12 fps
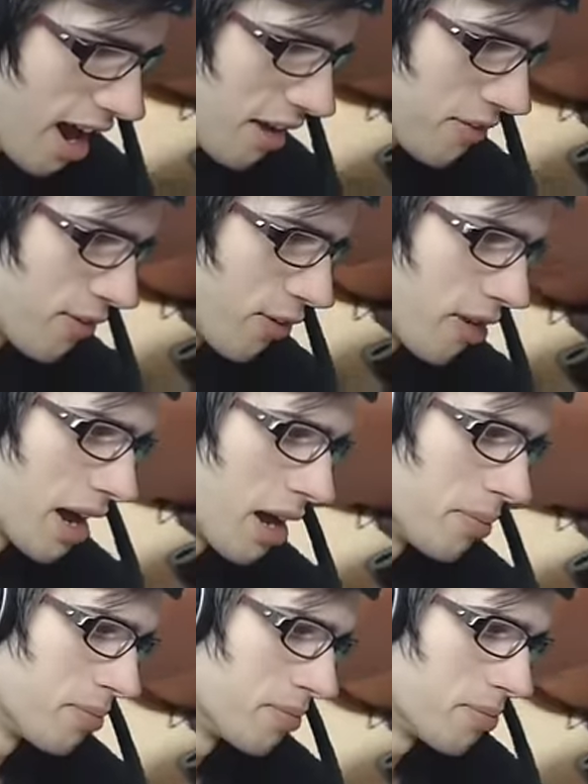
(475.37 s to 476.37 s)
hard for
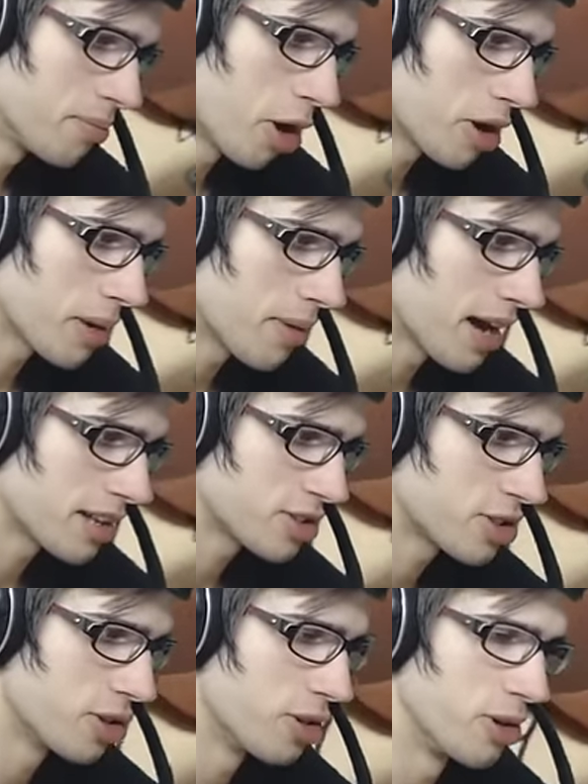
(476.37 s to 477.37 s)
PokeMart
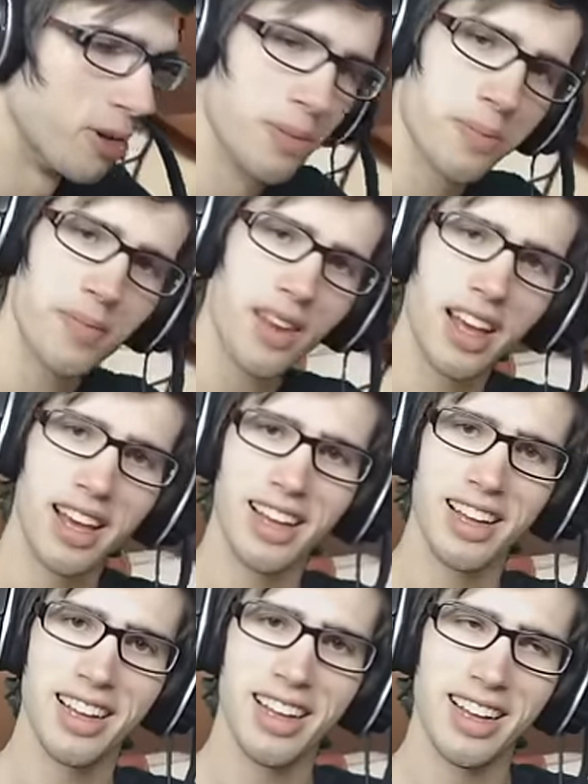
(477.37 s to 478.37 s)
to,
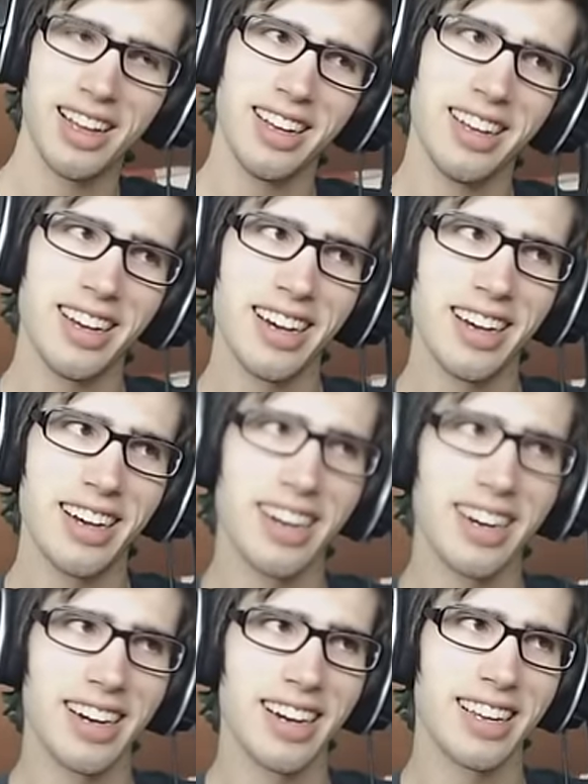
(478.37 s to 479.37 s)

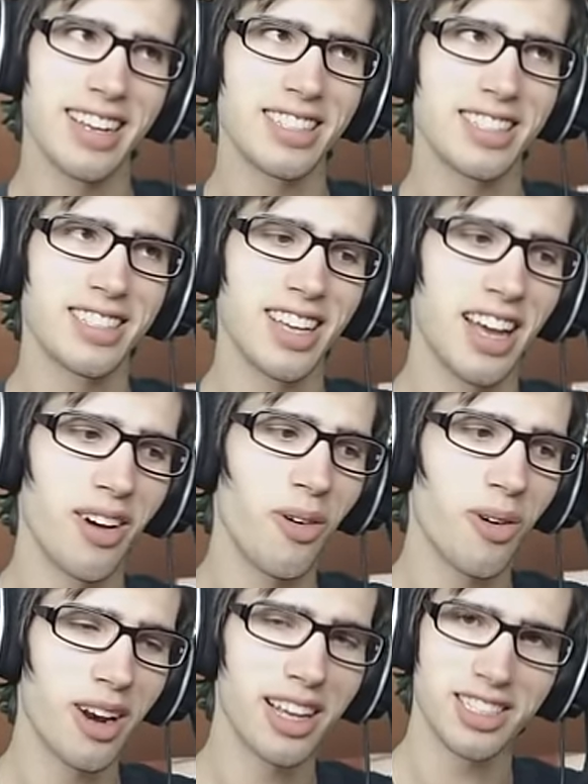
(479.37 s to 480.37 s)
I guess you'd say,
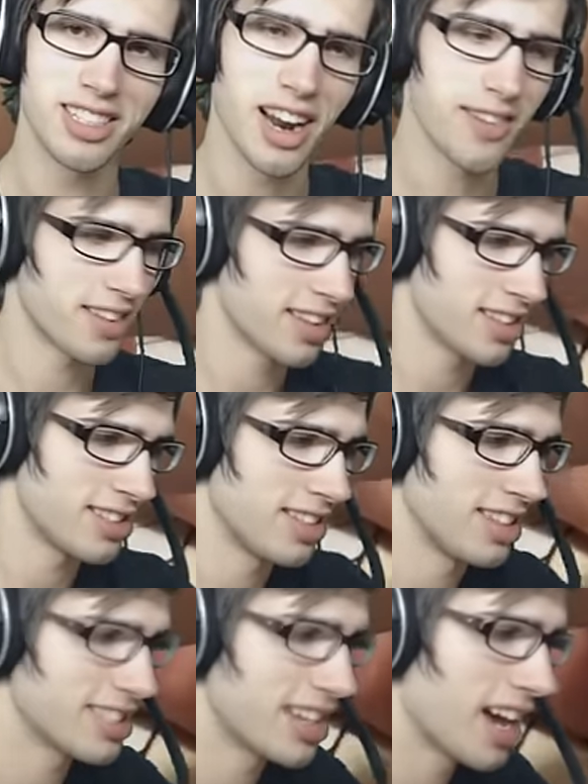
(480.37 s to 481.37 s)
organize a trade for
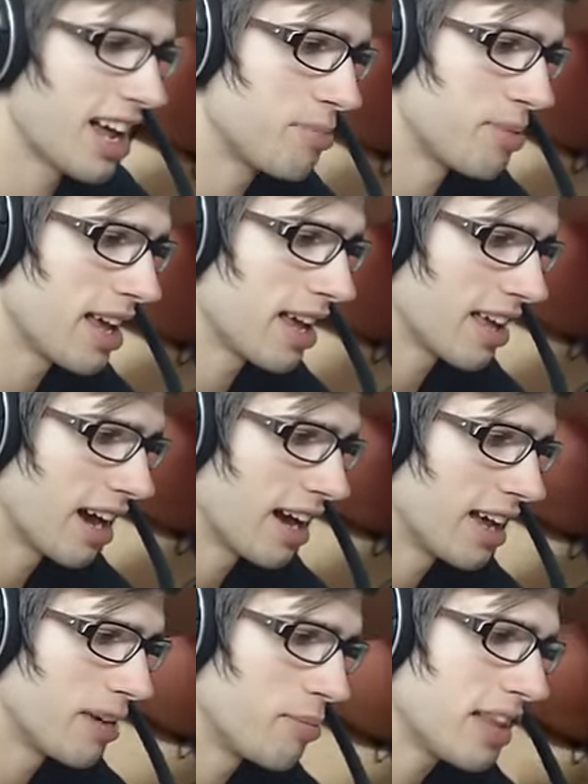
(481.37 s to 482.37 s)
this card, being
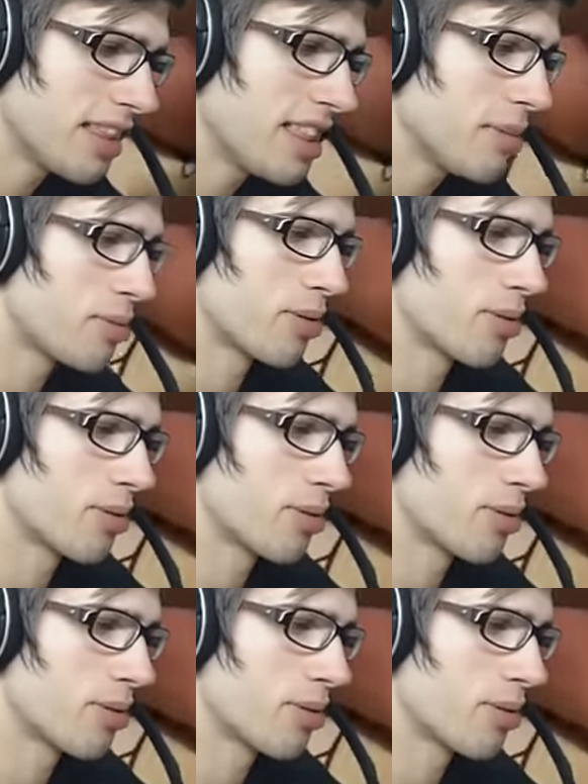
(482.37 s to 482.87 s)
the